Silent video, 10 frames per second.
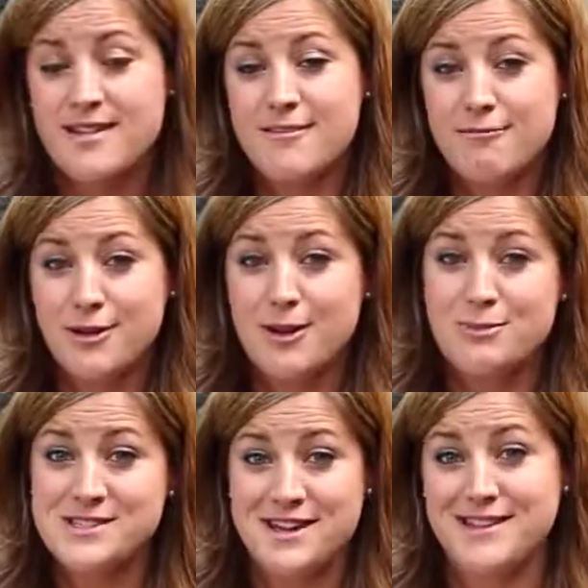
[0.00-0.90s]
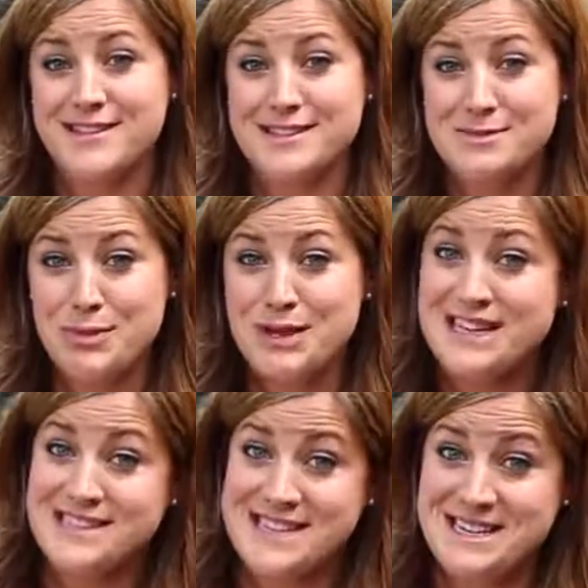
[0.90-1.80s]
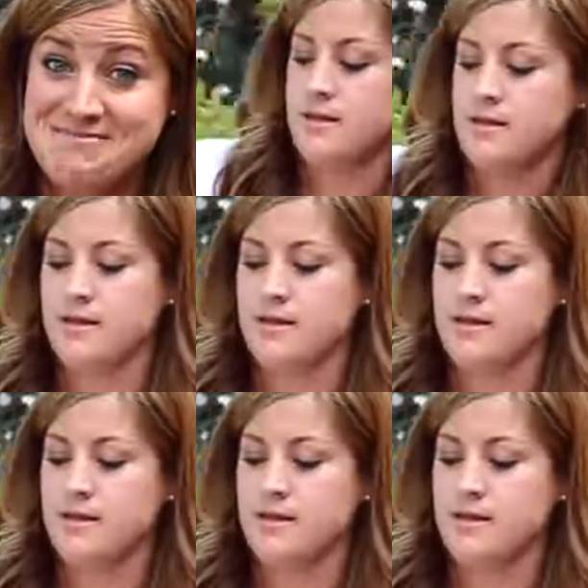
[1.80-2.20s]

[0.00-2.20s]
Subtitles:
and then fill it up with succulents. Pretty easy.